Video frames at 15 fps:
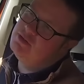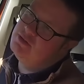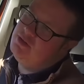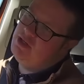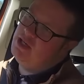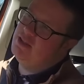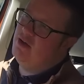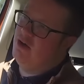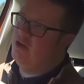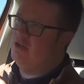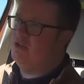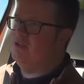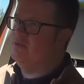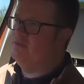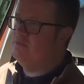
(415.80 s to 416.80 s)
you get the
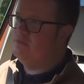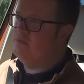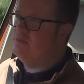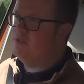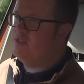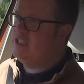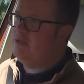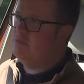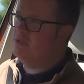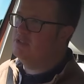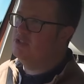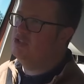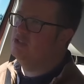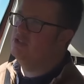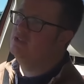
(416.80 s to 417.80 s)
higher seating
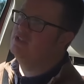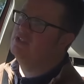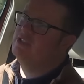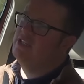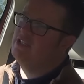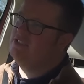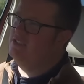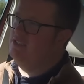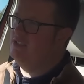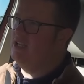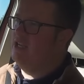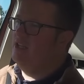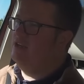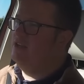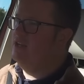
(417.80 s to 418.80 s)
position, it's easier to
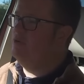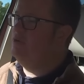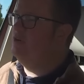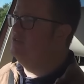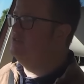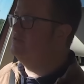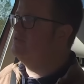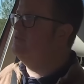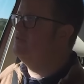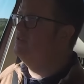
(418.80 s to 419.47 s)
get in and out of,